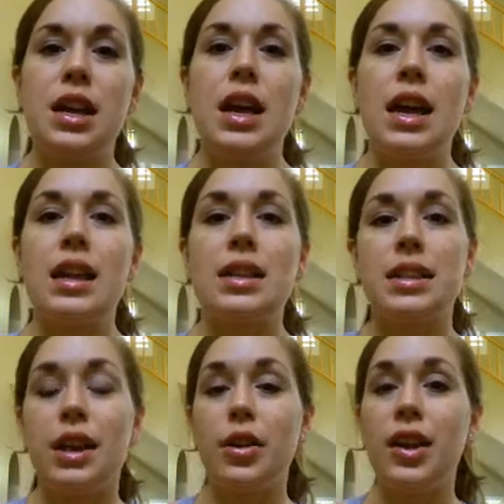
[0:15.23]
And it's
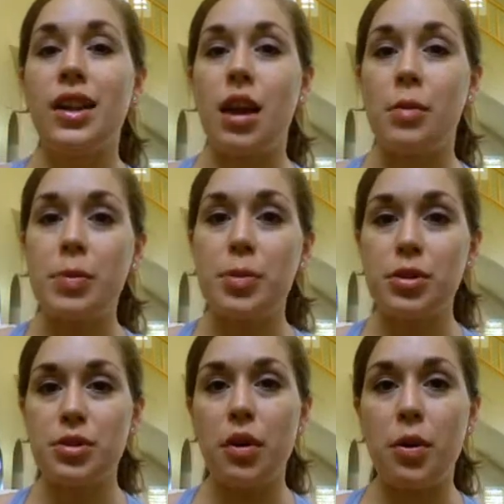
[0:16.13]
the area a lot of people
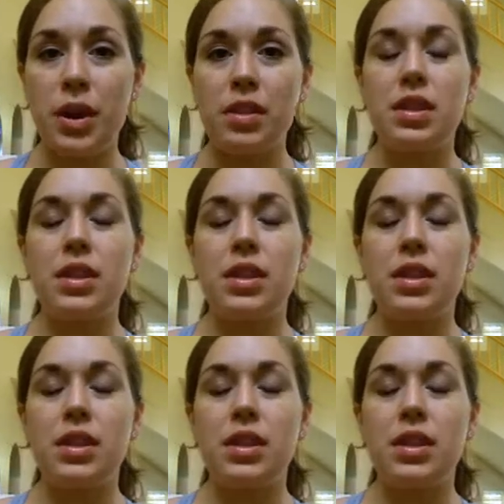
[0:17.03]
struggle with,